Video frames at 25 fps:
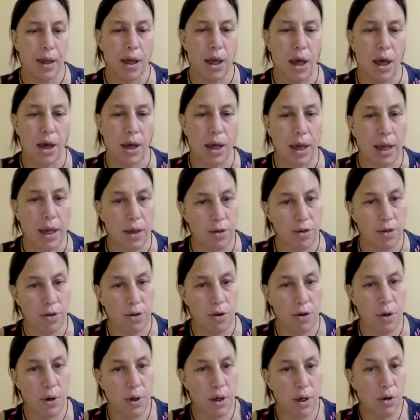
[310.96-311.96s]
Okay, so
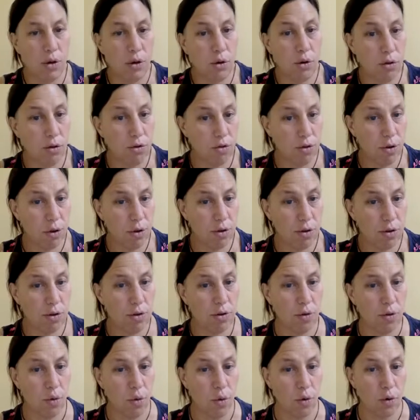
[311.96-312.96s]
acute stress
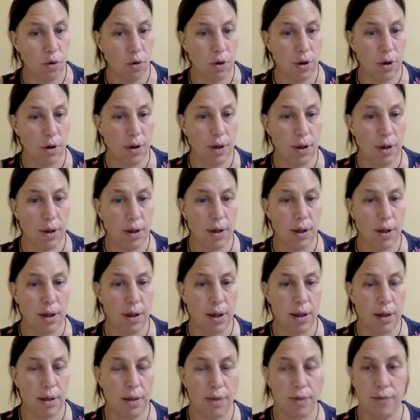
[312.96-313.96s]
disorder
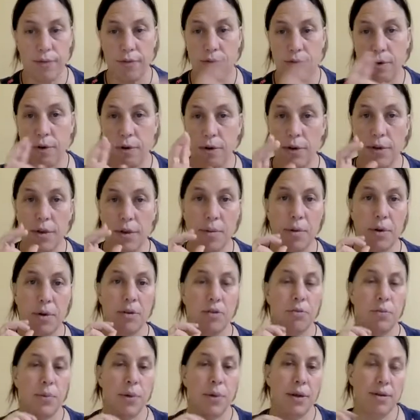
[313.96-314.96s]
is very similar
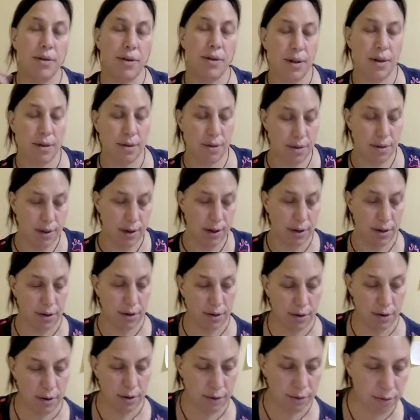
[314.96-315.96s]
to PTSD. The
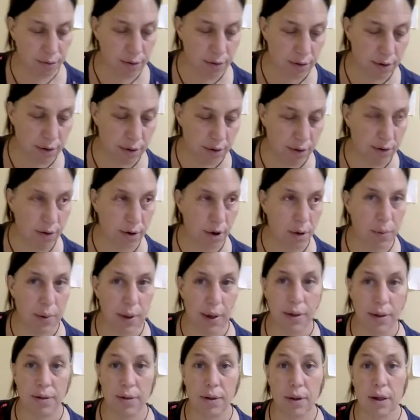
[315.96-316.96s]
differences are
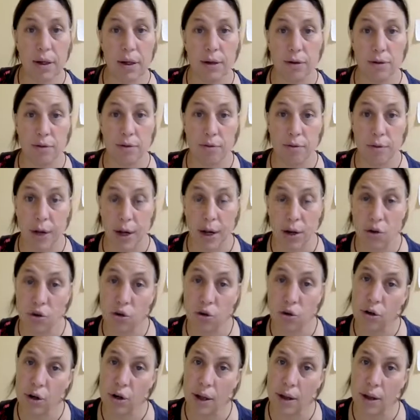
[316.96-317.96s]
basically
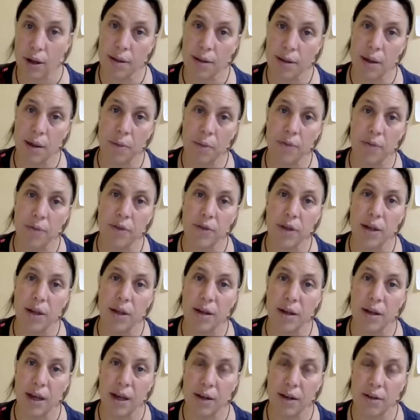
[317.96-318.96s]
duration and some of the
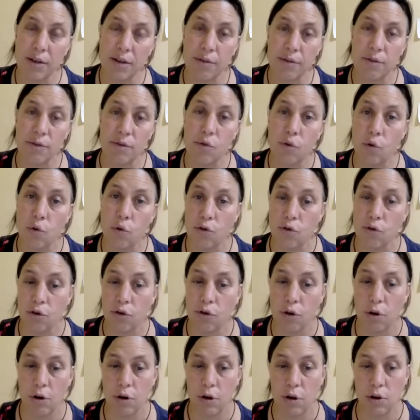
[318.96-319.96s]
negative thoughts and
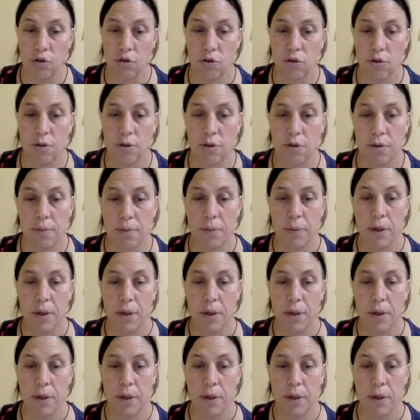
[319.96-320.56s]
cognitions.